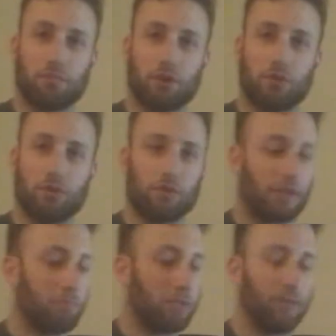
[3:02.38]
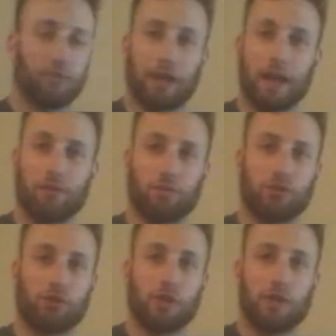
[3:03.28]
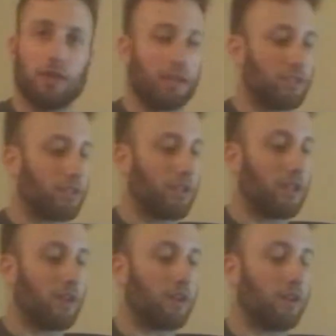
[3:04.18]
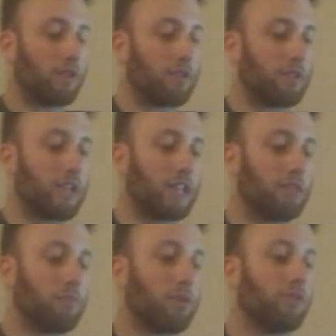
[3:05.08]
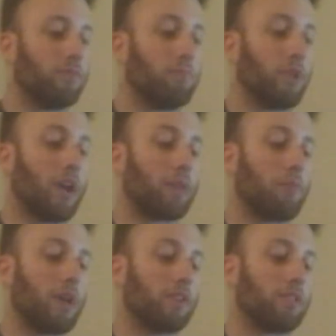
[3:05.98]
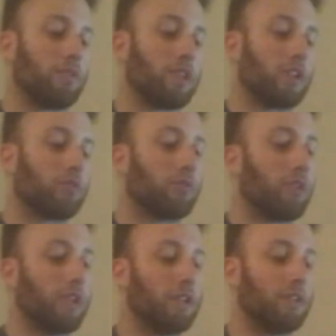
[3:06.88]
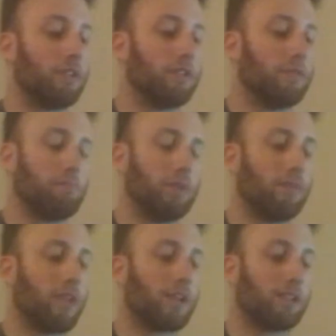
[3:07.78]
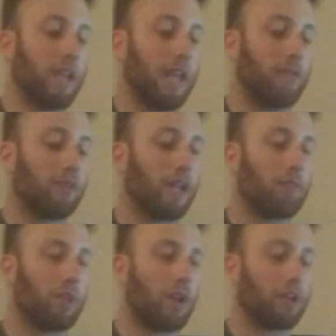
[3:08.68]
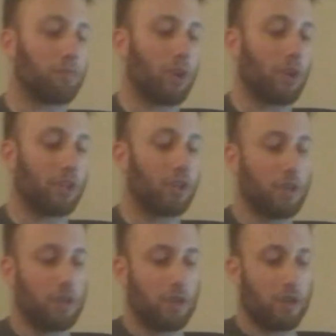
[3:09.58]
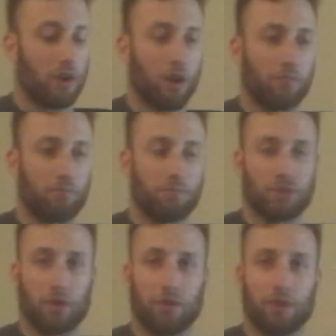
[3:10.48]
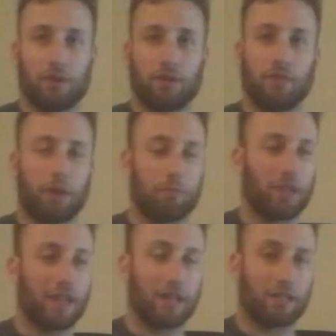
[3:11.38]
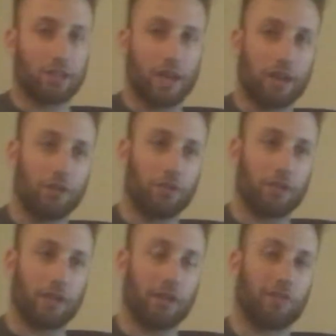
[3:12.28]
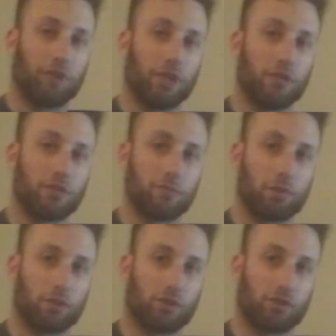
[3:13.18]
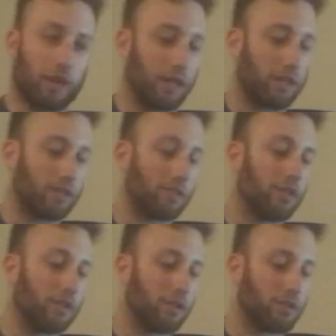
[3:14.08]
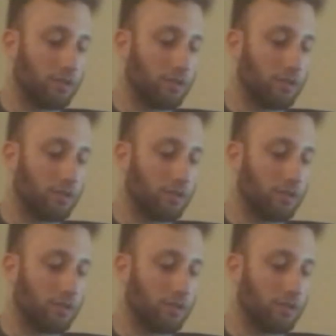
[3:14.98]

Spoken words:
mode in B flat, which is the second mode of melodic minor, so it's actually related in B flat to A flat melodic minor. So if I play that scale in 3 notes per string, it's this.